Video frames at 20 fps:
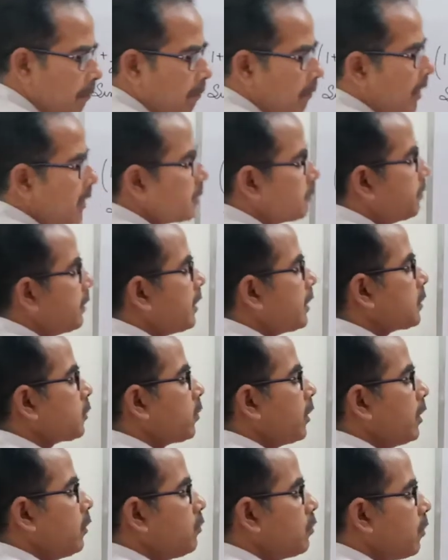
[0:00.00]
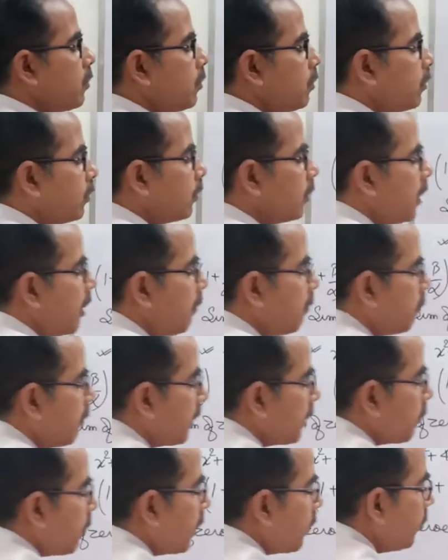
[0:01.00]
plus beta square you don't know.
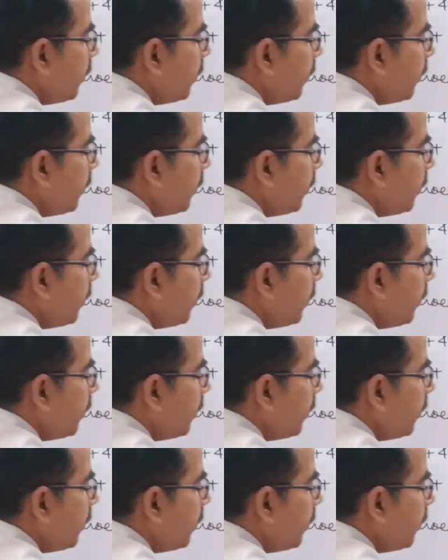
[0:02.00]
But what